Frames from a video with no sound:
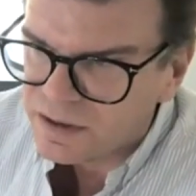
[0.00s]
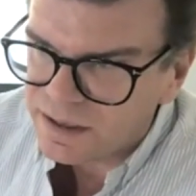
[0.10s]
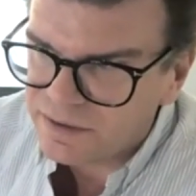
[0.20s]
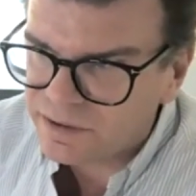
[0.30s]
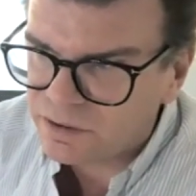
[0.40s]

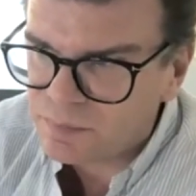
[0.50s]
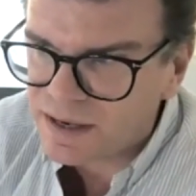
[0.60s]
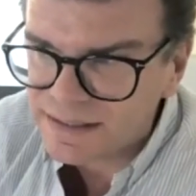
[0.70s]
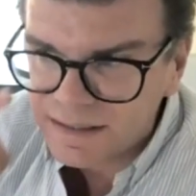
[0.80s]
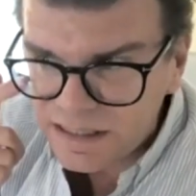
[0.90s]
And there
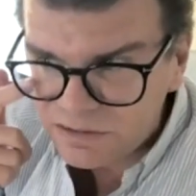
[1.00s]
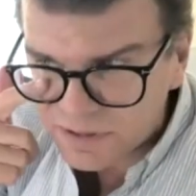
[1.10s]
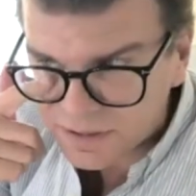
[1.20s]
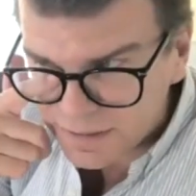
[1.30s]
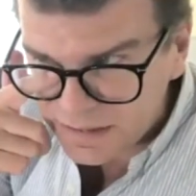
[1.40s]
might
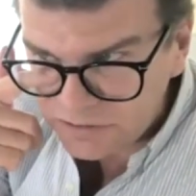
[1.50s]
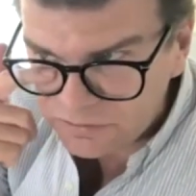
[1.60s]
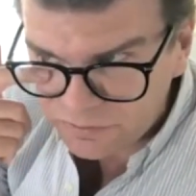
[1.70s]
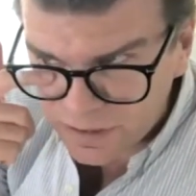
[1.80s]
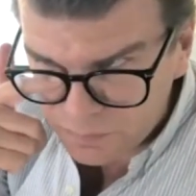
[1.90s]
even
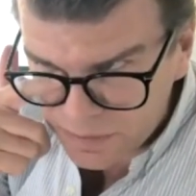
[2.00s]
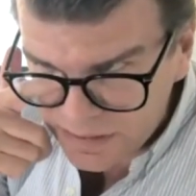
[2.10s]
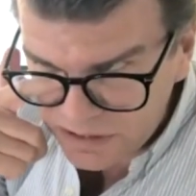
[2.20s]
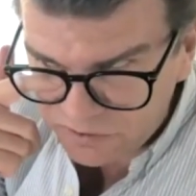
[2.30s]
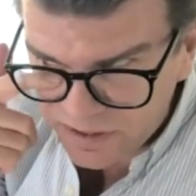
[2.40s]

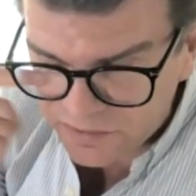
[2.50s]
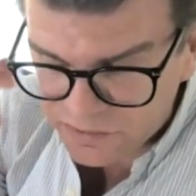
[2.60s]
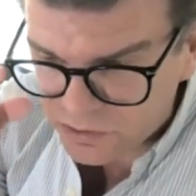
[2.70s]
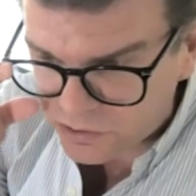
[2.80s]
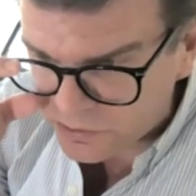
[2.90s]
be effects
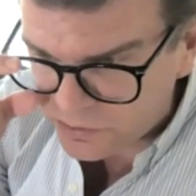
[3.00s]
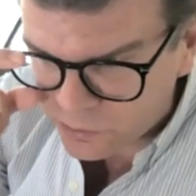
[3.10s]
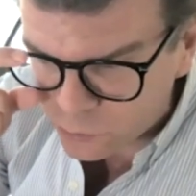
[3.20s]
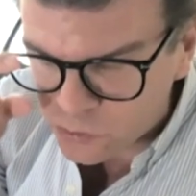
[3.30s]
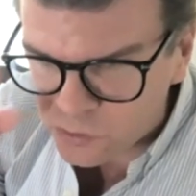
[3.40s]
on
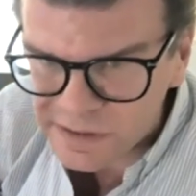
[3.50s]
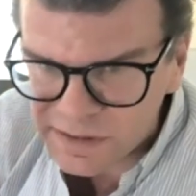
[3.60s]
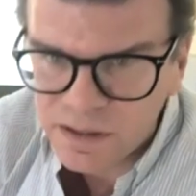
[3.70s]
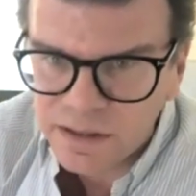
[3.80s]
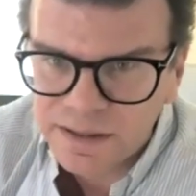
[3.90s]
so-called
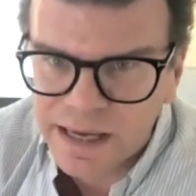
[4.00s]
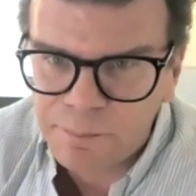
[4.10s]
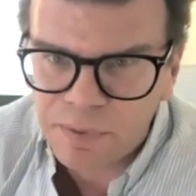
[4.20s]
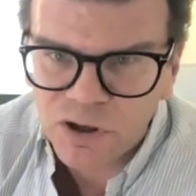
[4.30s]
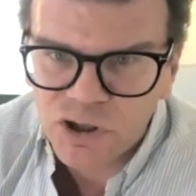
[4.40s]

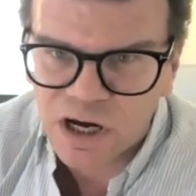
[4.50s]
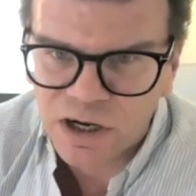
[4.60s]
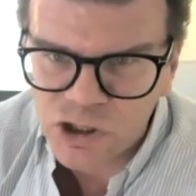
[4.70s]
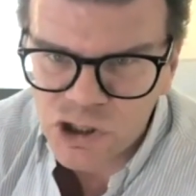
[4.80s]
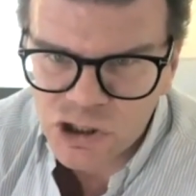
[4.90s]
gap
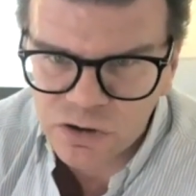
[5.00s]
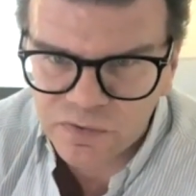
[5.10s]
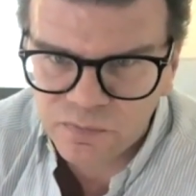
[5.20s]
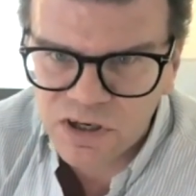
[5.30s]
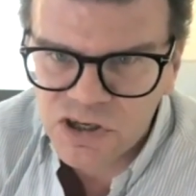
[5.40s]
junctions,
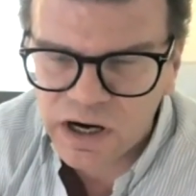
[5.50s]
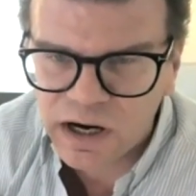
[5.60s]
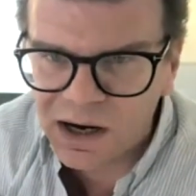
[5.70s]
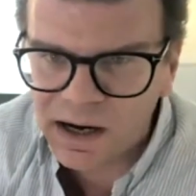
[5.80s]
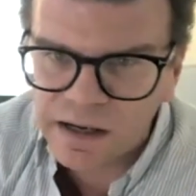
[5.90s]
which
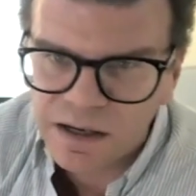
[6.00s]
are